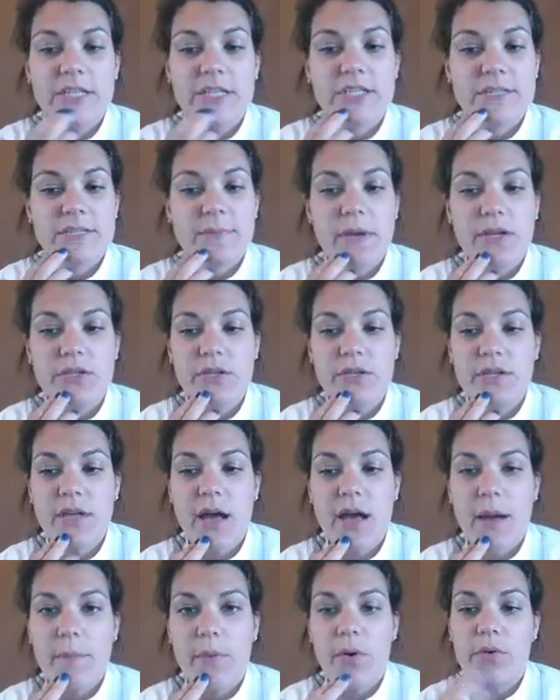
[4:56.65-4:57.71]
just make sure
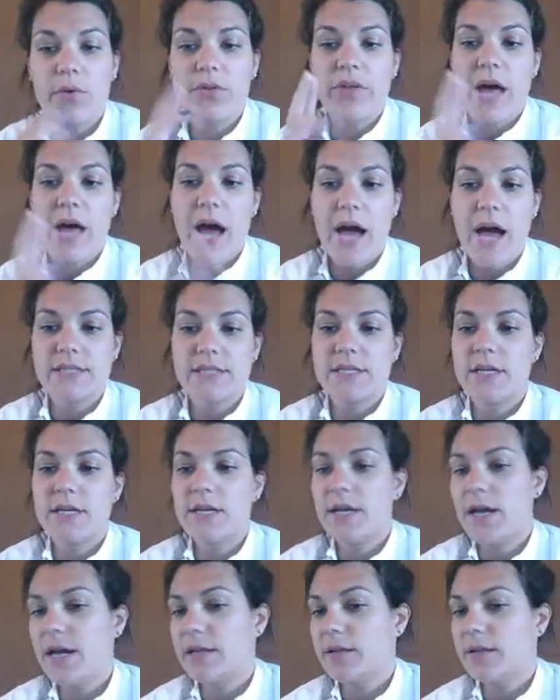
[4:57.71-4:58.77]
that both the acid
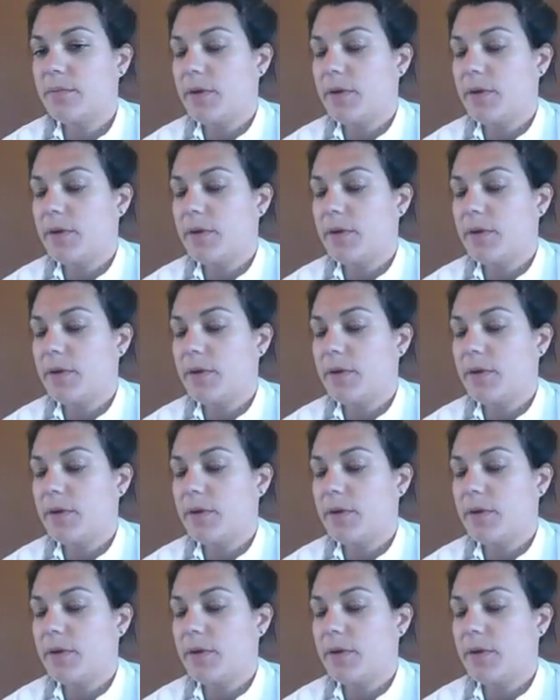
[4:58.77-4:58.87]
and